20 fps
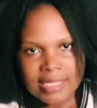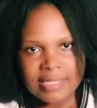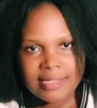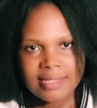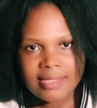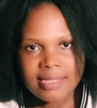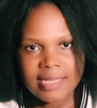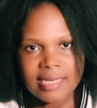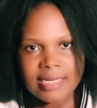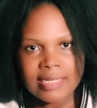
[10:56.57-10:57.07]

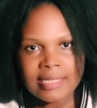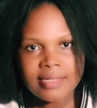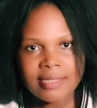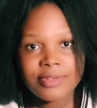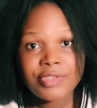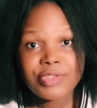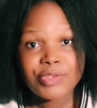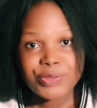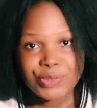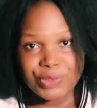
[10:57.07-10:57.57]
Listen
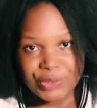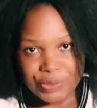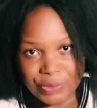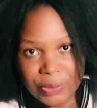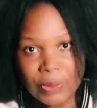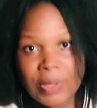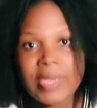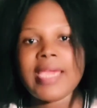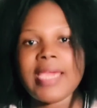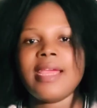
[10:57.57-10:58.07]
to
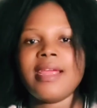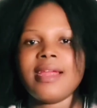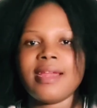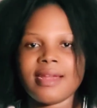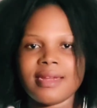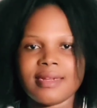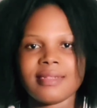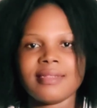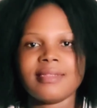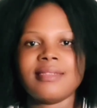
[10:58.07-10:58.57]
your hair.
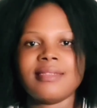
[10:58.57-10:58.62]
